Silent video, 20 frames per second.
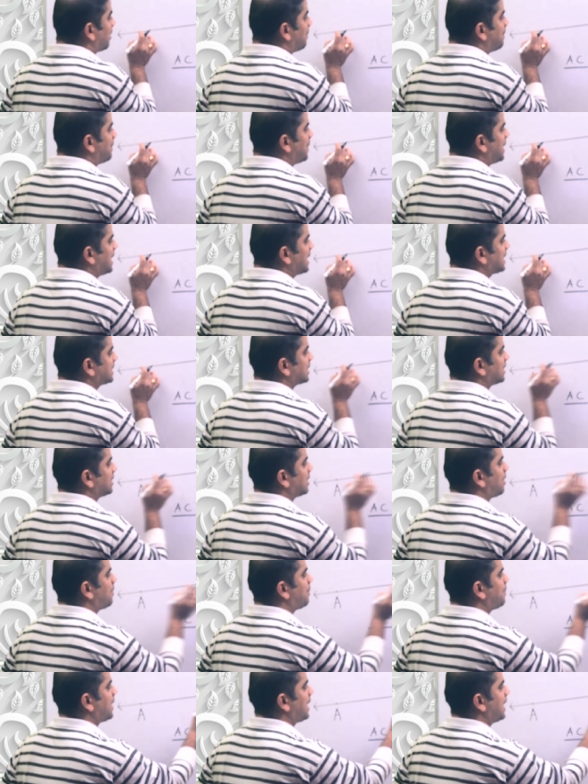combination
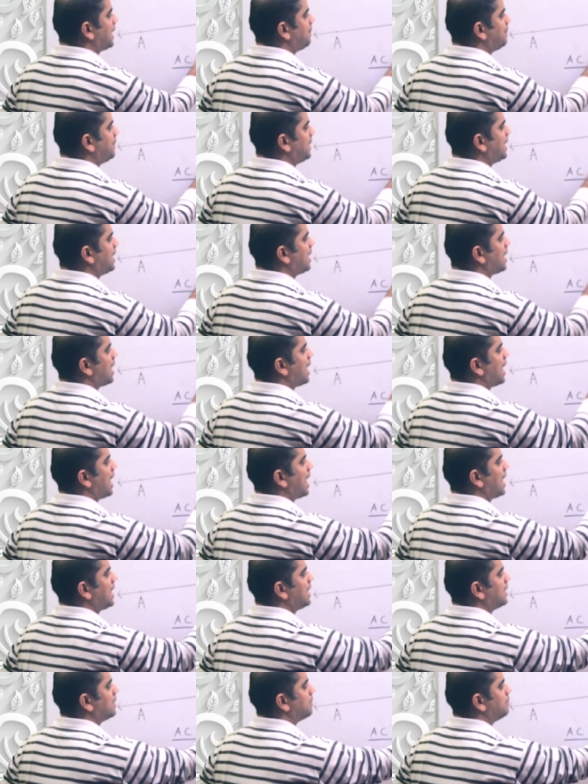of AB
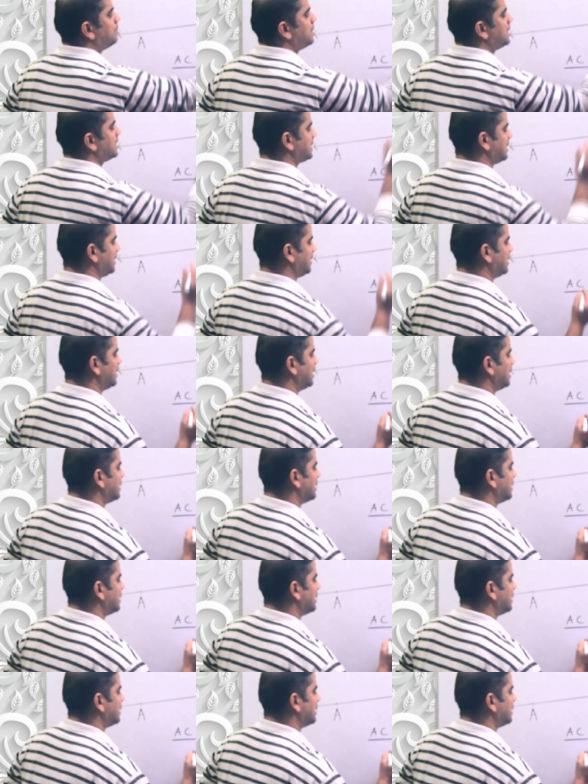and BC.